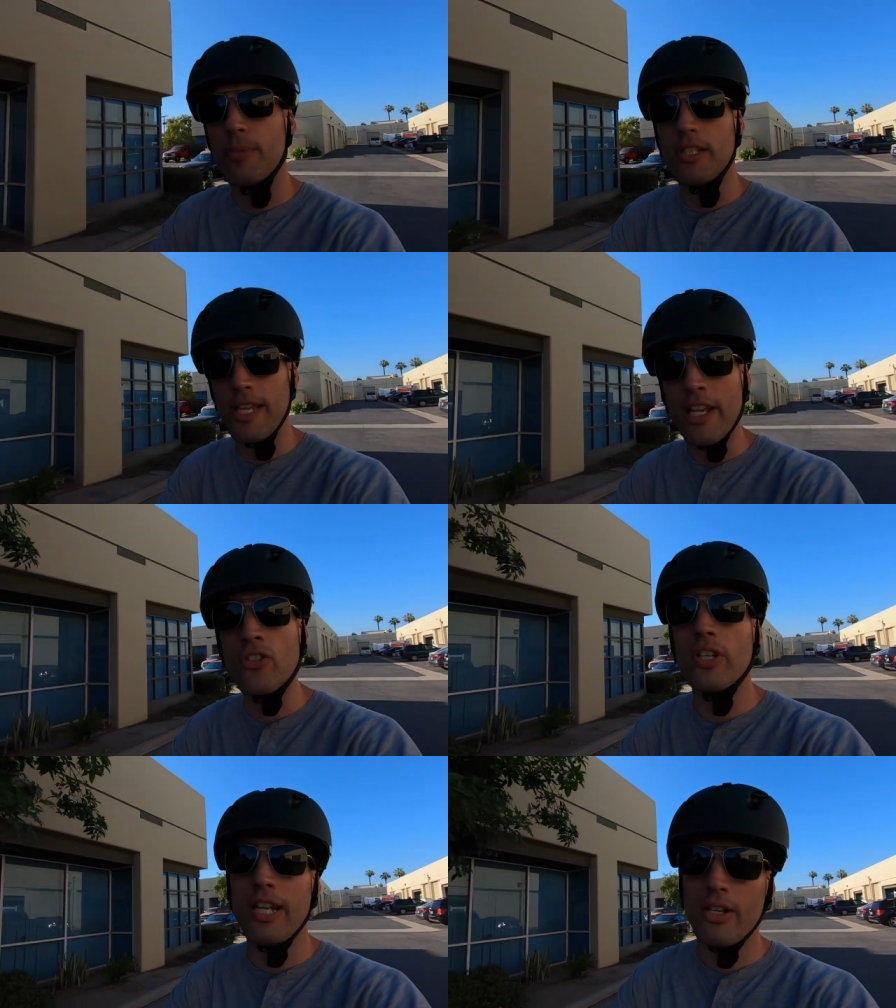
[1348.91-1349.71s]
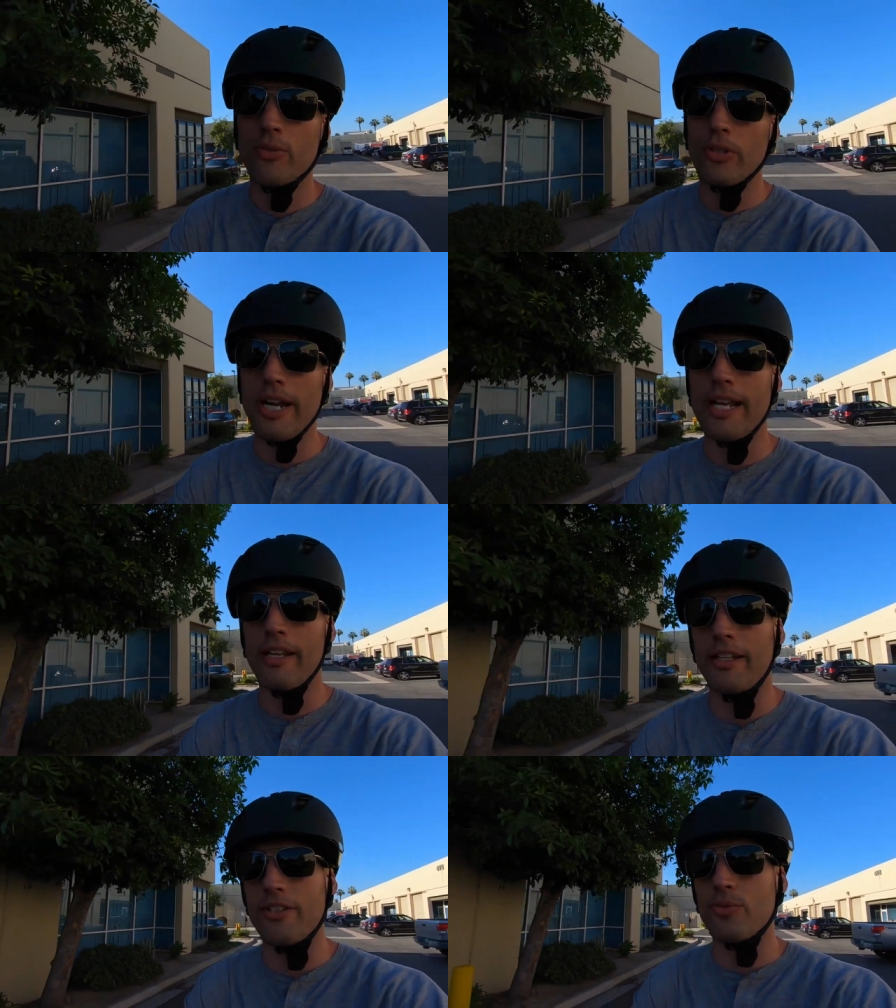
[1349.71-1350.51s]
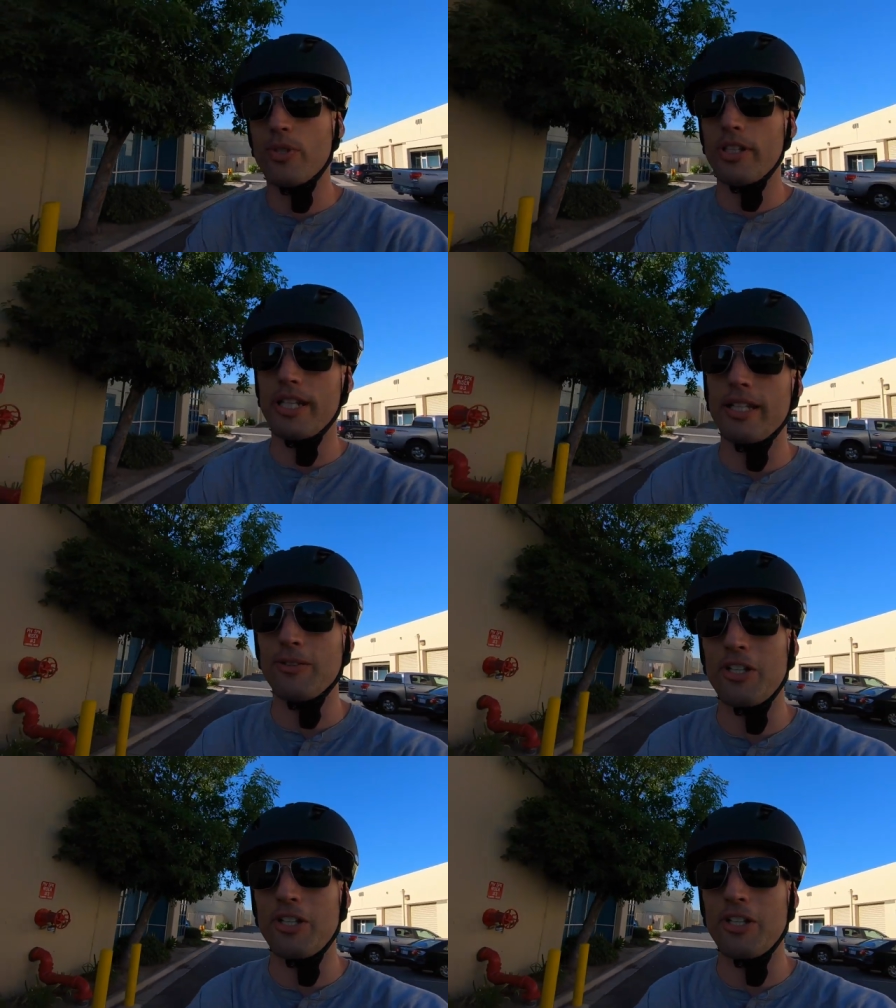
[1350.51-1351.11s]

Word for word: but to actually get out and ride it is really,